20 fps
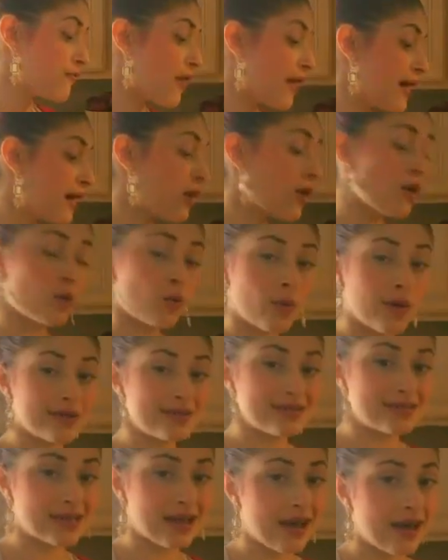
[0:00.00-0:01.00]
frying on
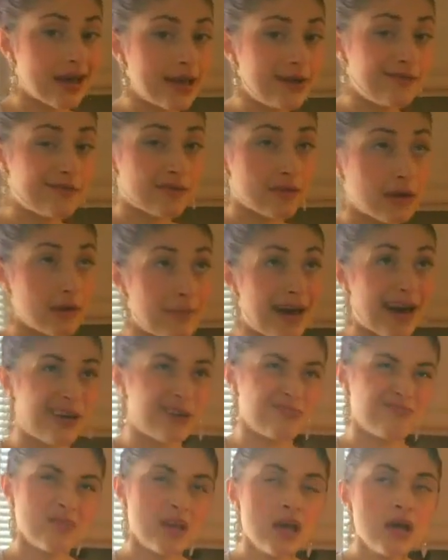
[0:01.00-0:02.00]
one side for
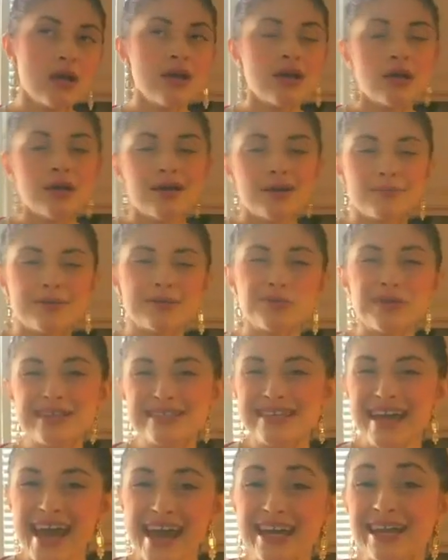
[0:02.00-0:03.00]
about
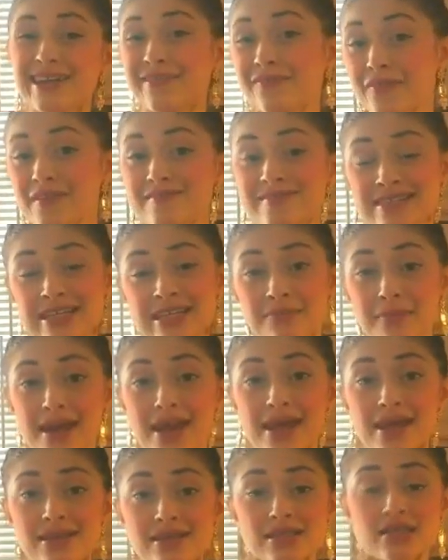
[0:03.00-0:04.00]
between 10 and 15
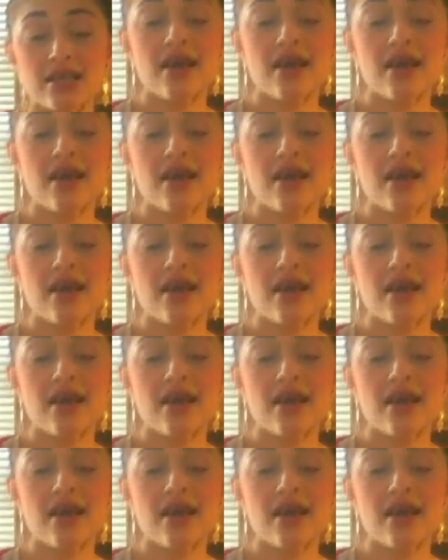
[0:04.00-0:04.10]
minutes.